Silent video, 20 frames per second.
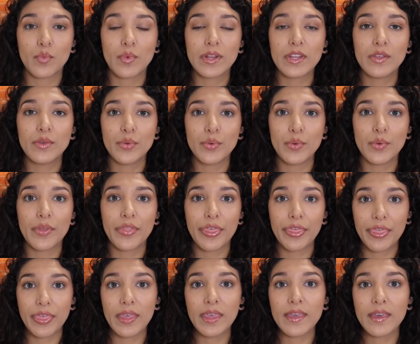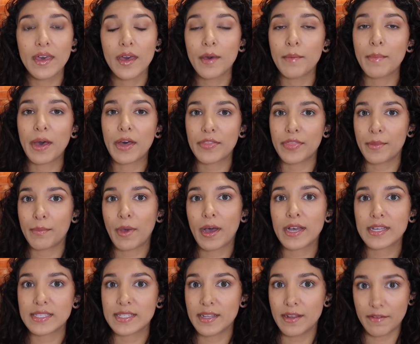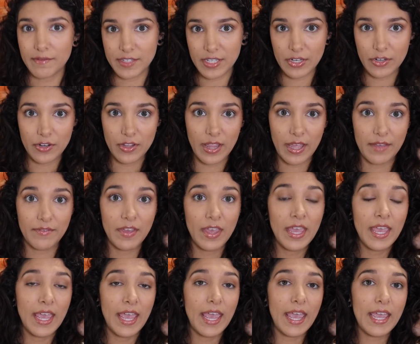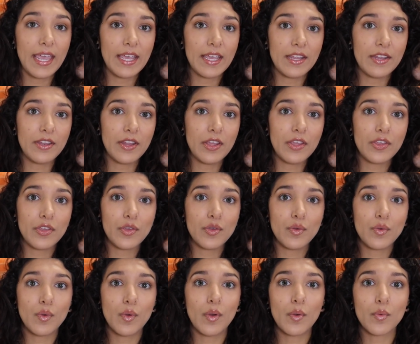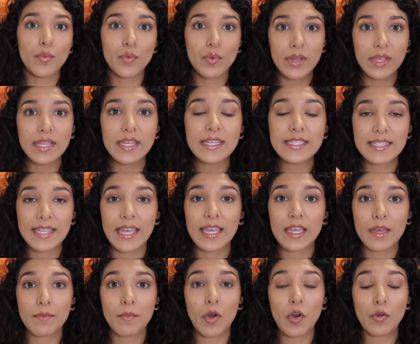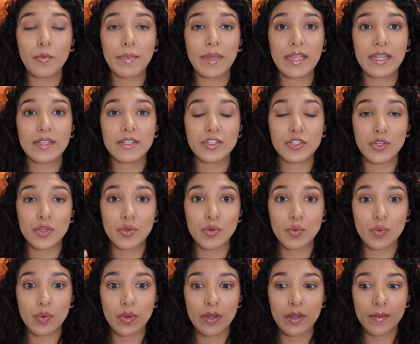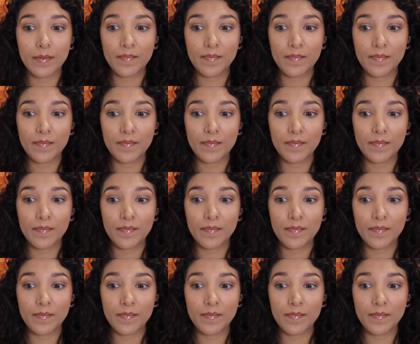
When you think about the positives in your life and you really take a moment to